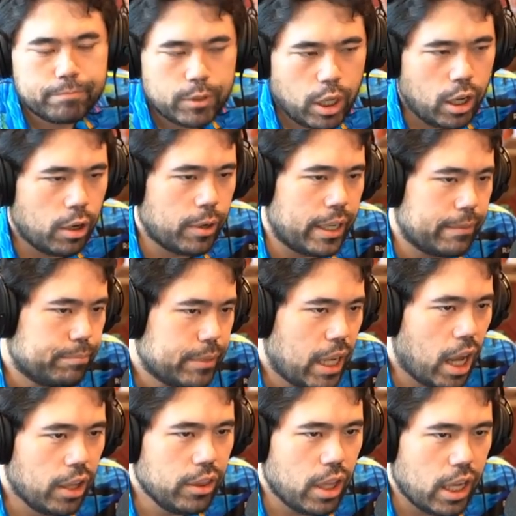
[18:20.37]
all right
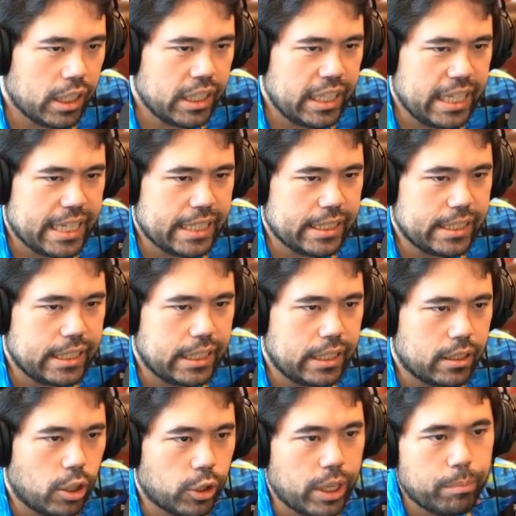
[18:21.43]
unlucky indeed
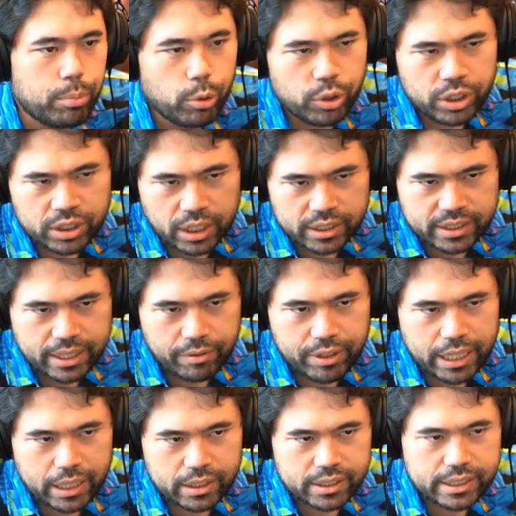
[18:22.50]
okay Bortnyk's on seven
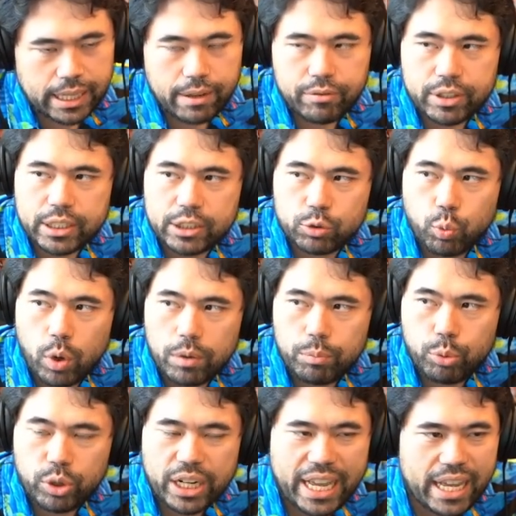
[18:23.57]
out of seven he's one
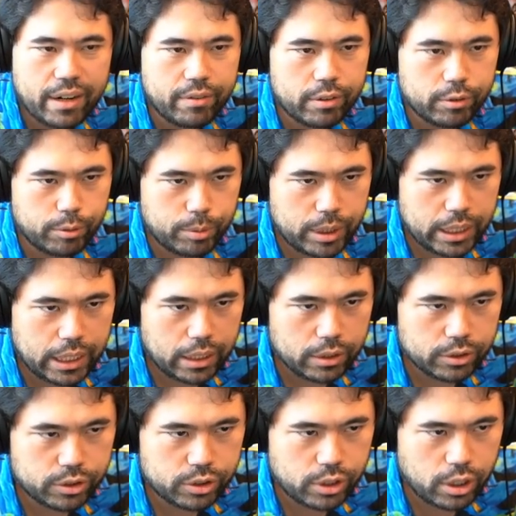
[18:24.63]
point ahead of everybody
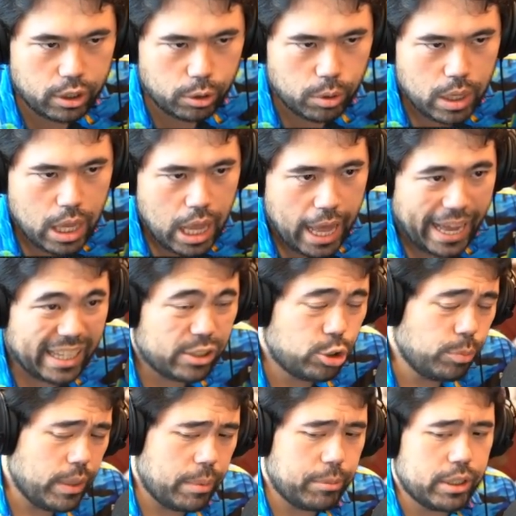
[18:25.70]
else so I
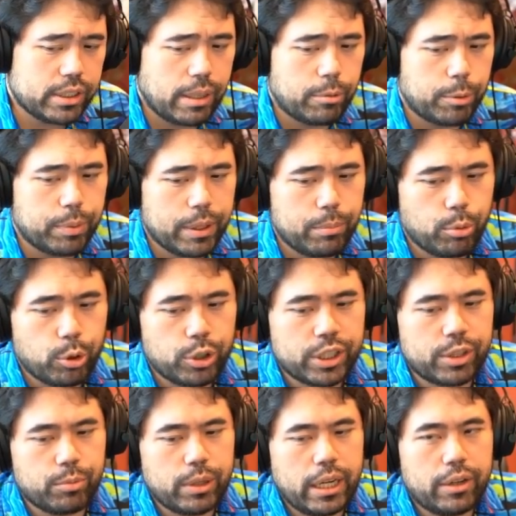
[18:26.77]
assume that means I'm gonna play Bortnyk
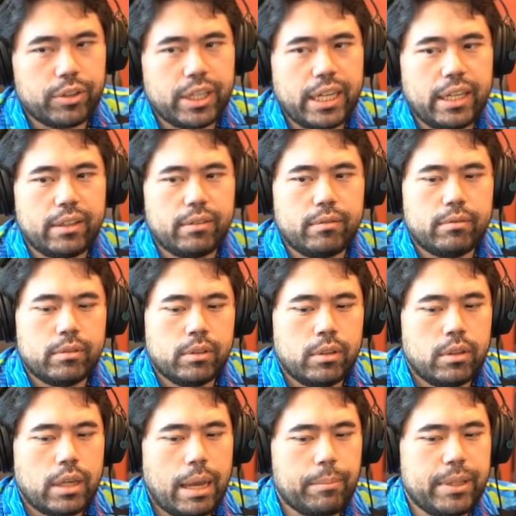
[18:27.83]
in round eight
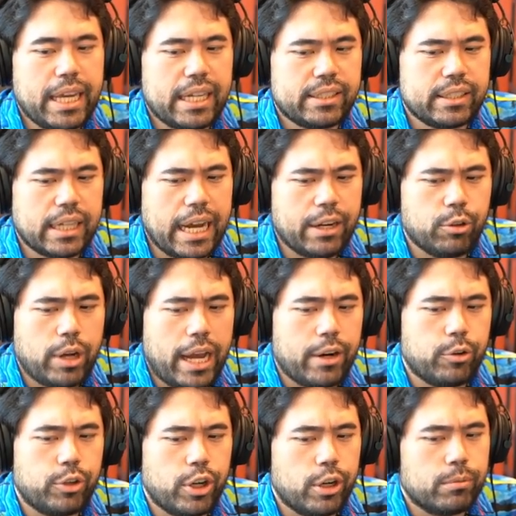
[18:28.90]
I'm guessing I don't I
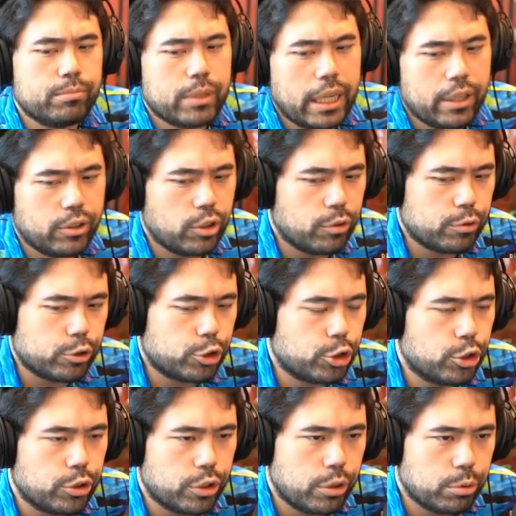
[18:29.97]
don't know I don't know for
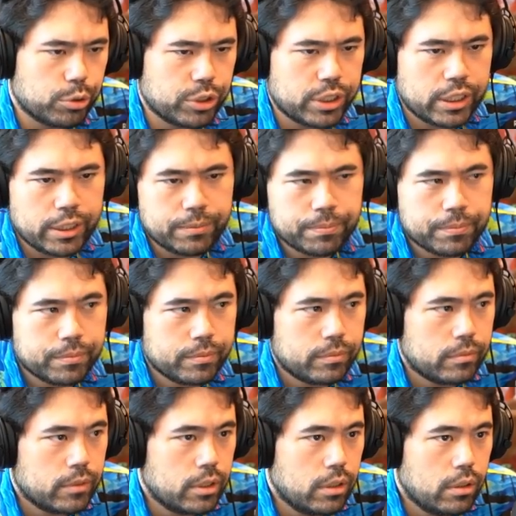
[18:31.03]
sure though we'll see
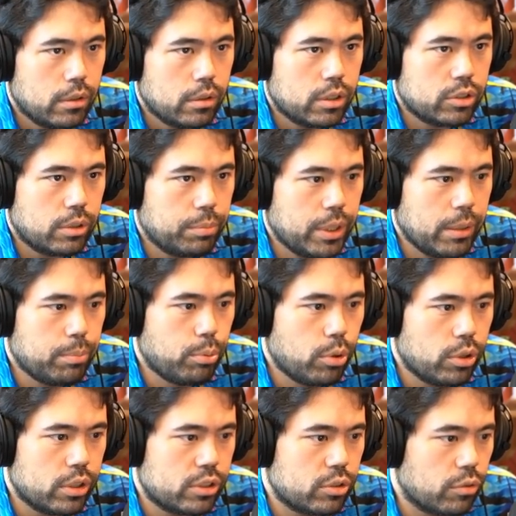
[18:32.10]
so I'm playing
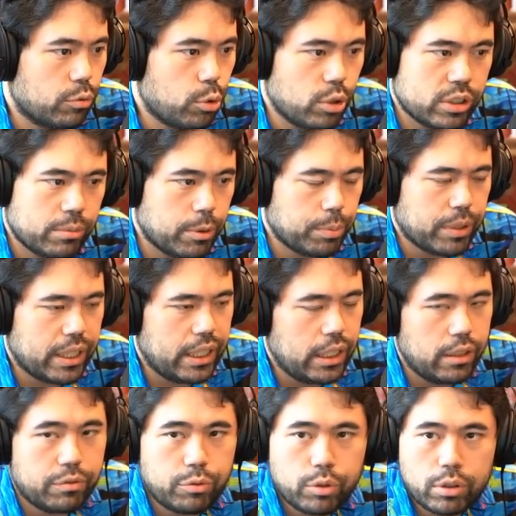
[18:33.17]
Bortnyk so of course I'm gonna play
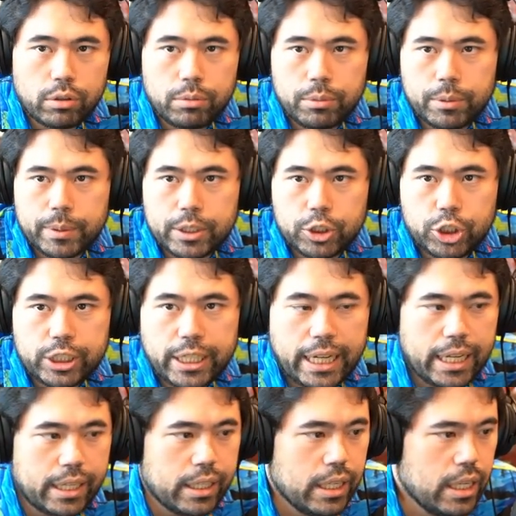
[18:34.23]
e4 let me minimize
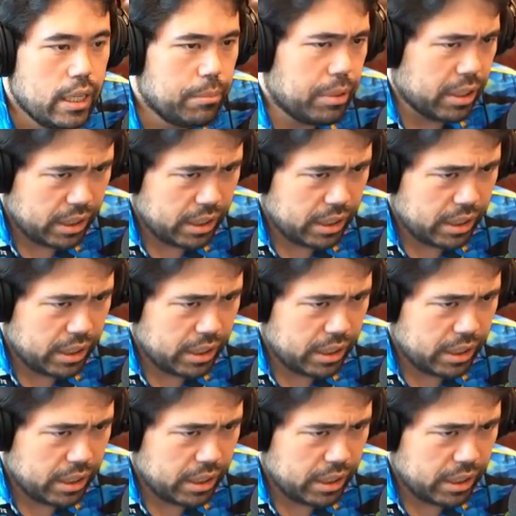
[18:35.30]
chat because